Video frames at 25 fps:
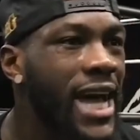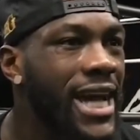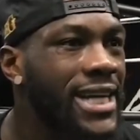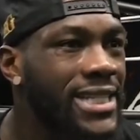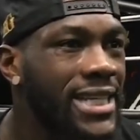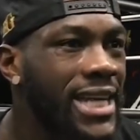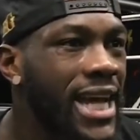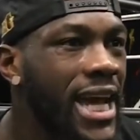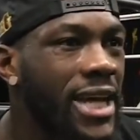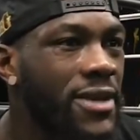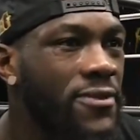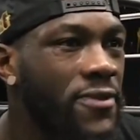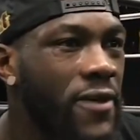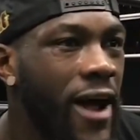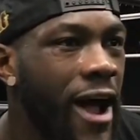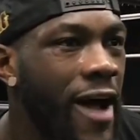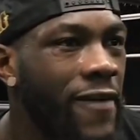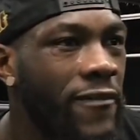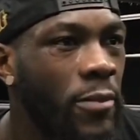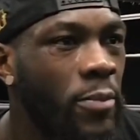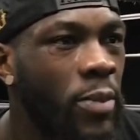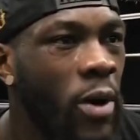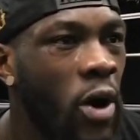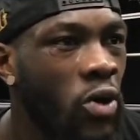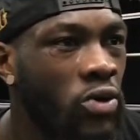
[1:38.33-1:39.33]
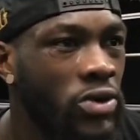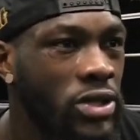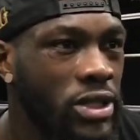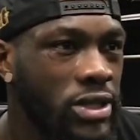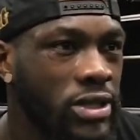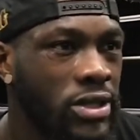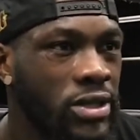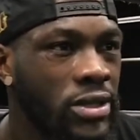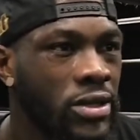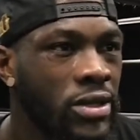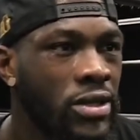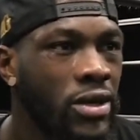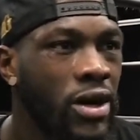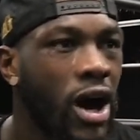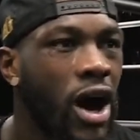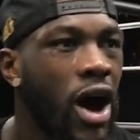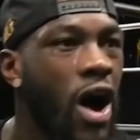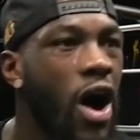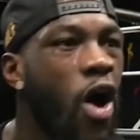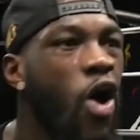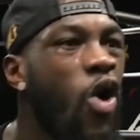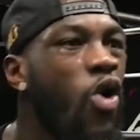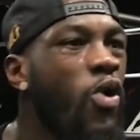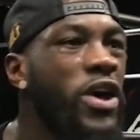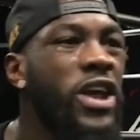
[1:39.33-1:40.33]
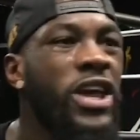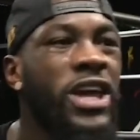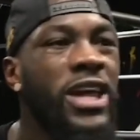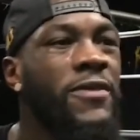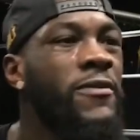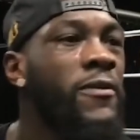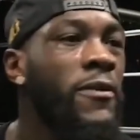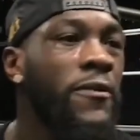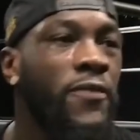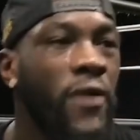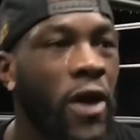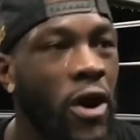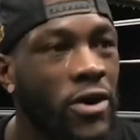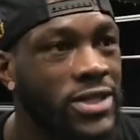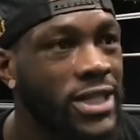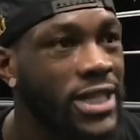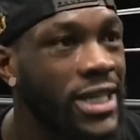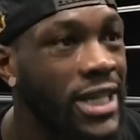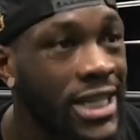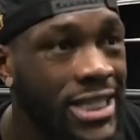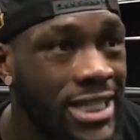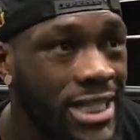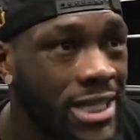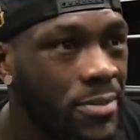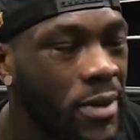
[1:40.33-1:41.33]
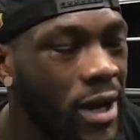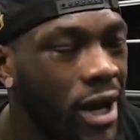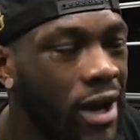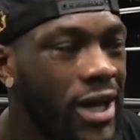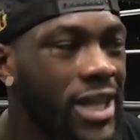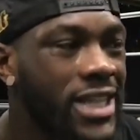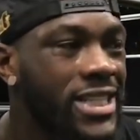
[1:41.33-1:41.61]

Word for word: Tyson's last 5 opponents or who he even fought to get to the belt.